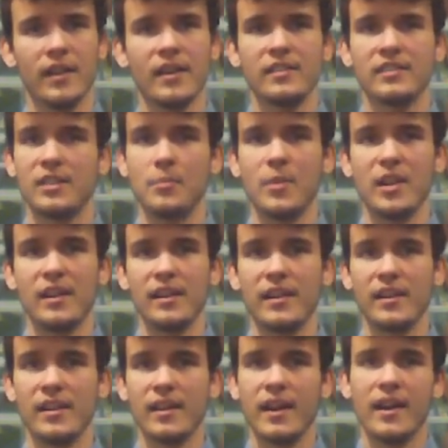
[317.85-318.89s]

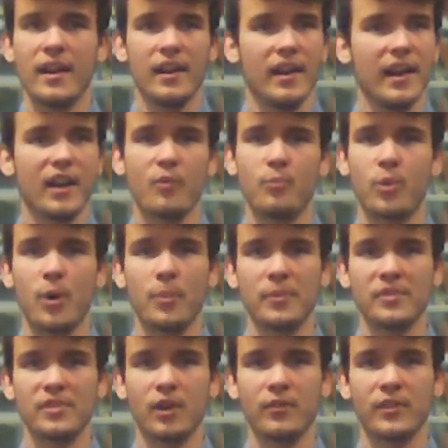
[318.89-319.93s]
Similarly, lack of
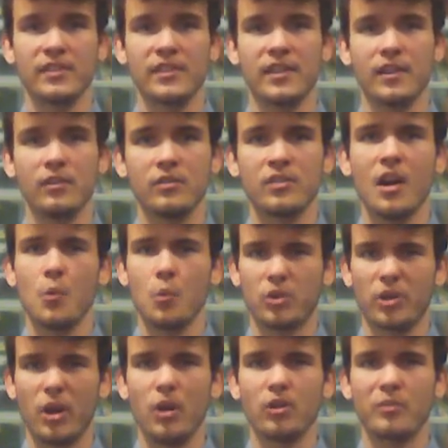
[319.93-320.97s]
problem-solving skills would
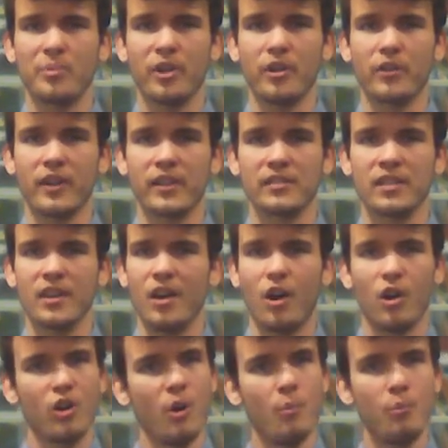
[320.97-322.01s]
halt progress or
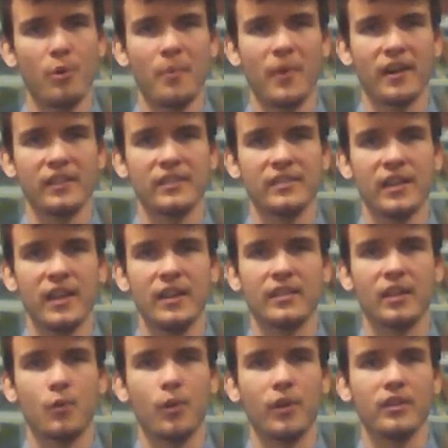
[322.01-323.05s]
compromise the
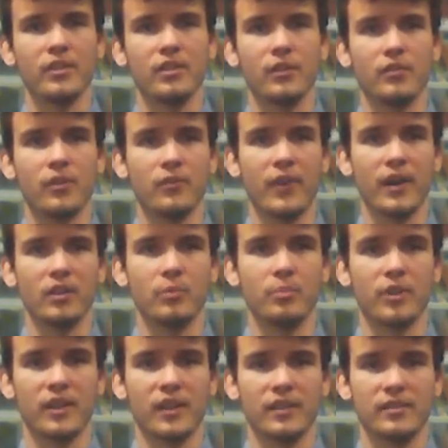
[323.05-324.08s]
quality of the final
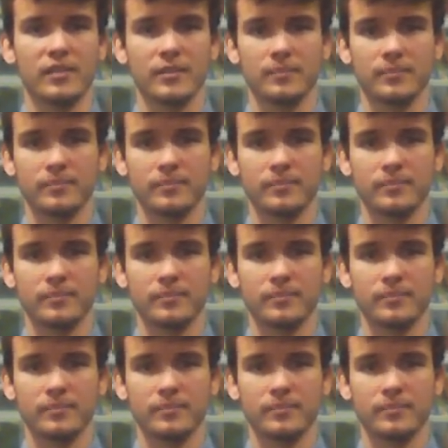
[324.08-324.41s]
product.